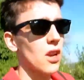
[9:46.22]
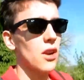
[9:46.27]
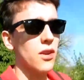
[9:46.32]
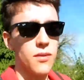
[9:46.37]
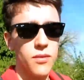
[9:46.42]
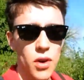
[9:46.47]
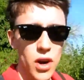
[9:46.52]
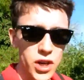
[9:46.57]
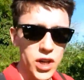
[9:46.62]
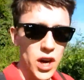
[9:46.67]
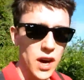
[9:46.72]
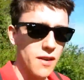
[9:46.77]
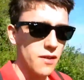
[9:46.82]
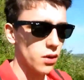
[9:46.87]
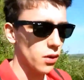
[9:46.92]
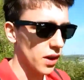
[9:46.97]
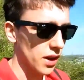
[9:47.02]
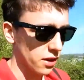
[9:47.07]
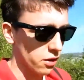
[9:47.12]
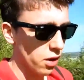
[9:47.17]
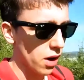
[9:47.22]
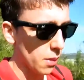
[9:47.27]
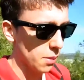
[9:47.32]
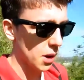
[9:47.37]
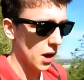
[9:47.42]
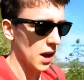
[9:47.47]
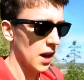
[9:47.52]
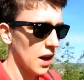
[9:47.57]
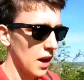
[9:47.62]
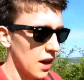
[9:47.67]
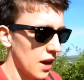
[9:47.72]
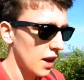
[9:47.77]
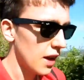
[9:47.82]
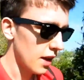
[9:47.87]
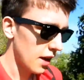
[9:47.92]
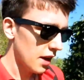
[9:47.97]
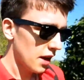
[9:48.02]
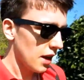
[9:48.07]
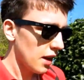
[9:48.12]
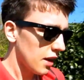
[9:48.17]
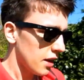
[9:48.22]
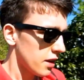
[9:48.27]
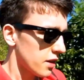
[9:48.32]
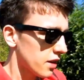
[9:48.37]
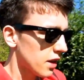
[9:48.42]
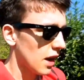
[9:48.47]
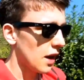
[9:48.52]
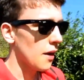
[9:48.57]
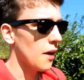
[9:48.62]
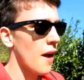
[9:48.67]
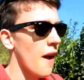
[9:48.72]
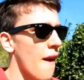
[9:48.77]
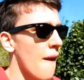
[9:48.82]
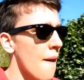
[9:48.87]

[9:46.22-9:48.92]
you a load of fresh air and all that crap. So,